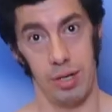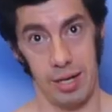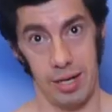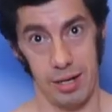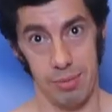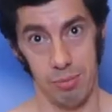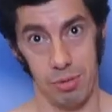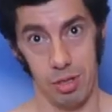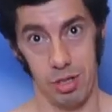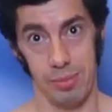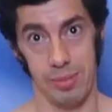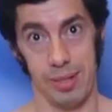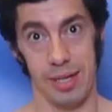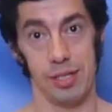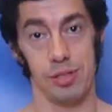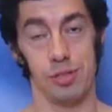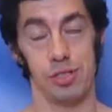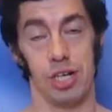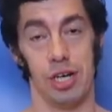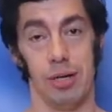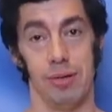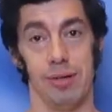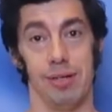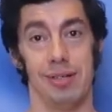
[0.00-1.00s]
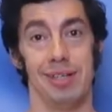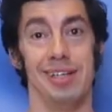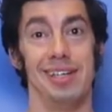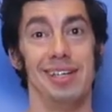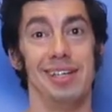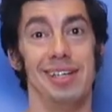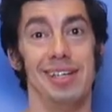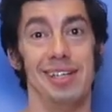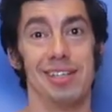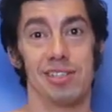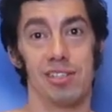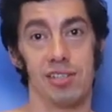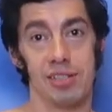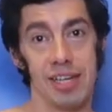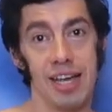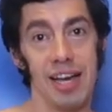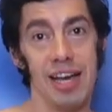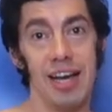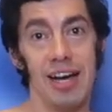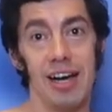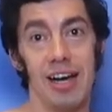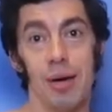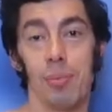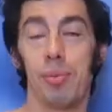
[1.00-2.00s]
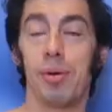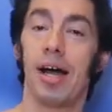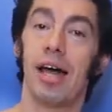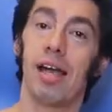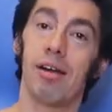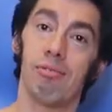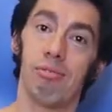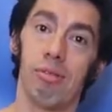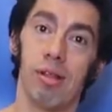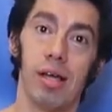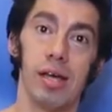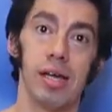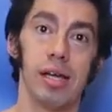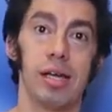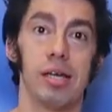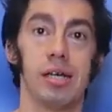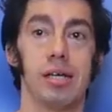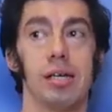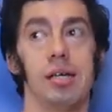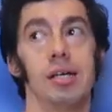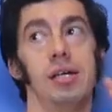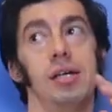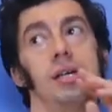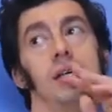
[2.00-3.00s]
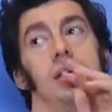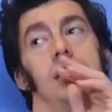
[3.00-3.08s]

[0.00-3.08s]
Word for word: lot of merman drama. So now I'm kind of like